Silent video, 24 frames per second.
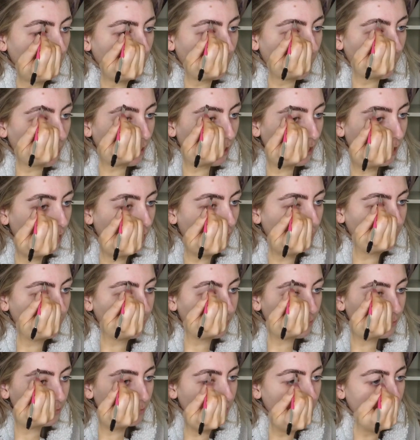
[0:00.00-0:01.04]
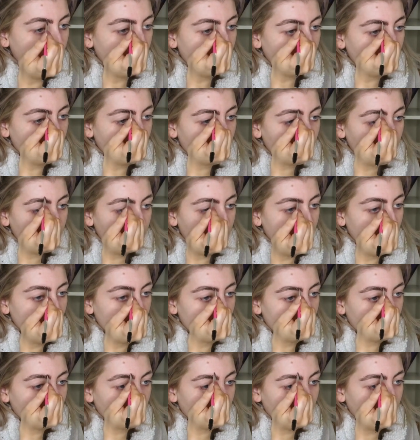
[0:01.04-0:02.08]
I love
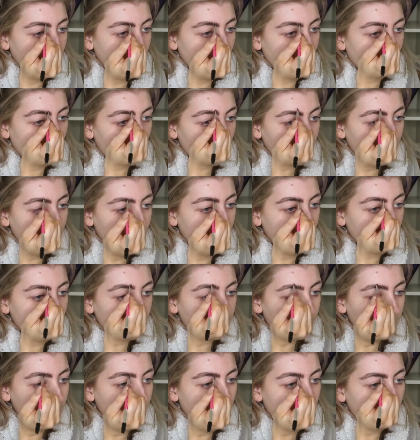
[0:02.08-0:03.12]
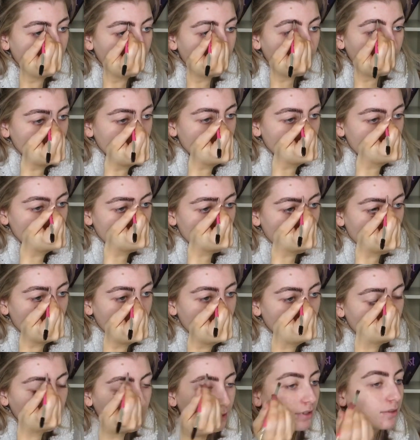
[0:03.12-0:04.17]
meeting all the clients, just
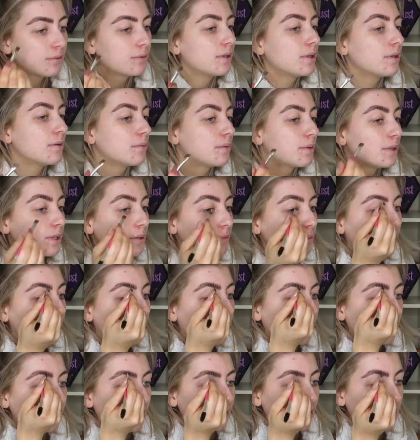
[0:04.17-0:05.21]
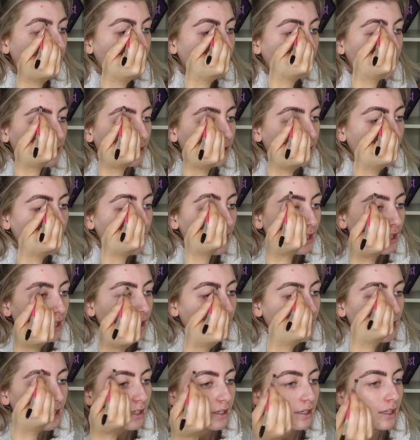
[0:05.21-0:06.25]
chatting with people
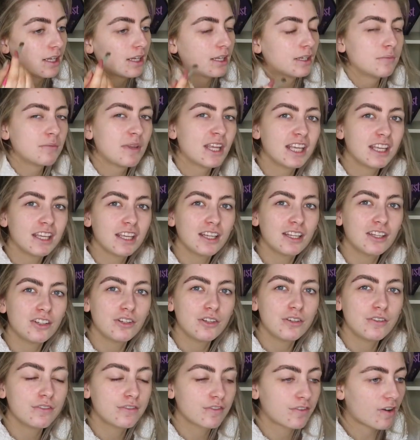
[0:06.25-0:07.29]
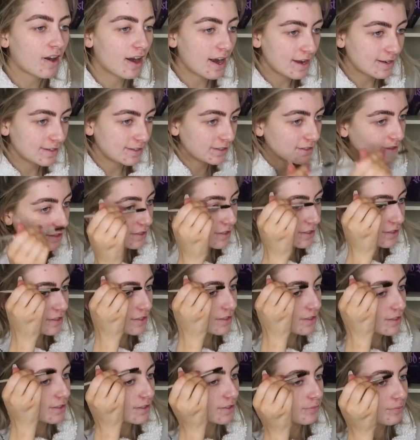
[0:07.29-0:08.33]
and making new
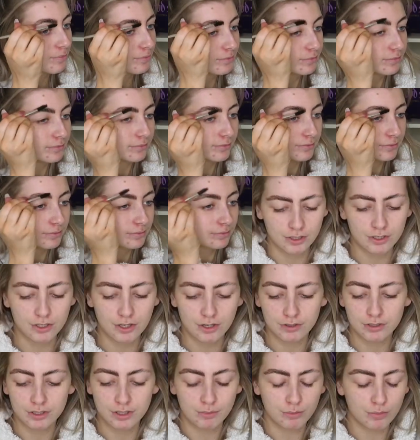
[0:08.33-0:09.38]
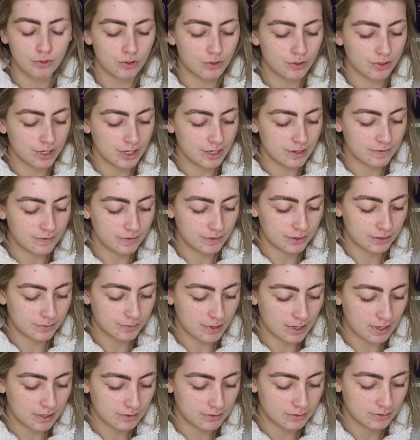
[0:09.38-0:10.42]
friends. They're so supportive as
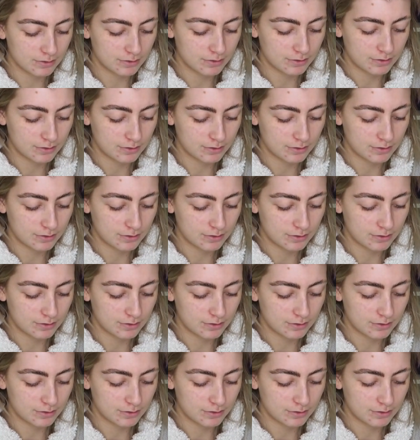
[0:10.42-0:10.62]
well,